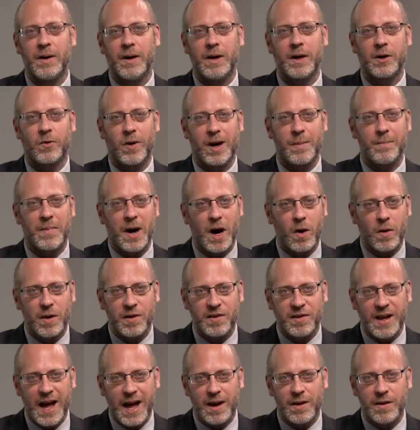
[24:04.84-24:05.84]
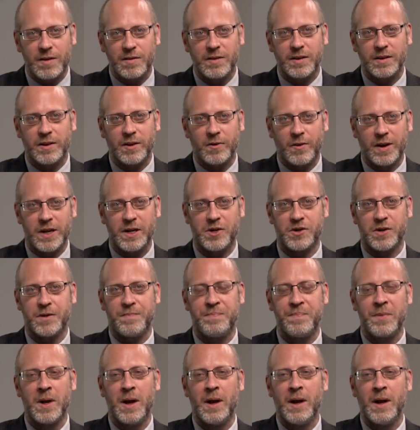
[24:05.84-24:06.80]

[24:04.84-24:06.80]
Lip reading: a great power status in the region.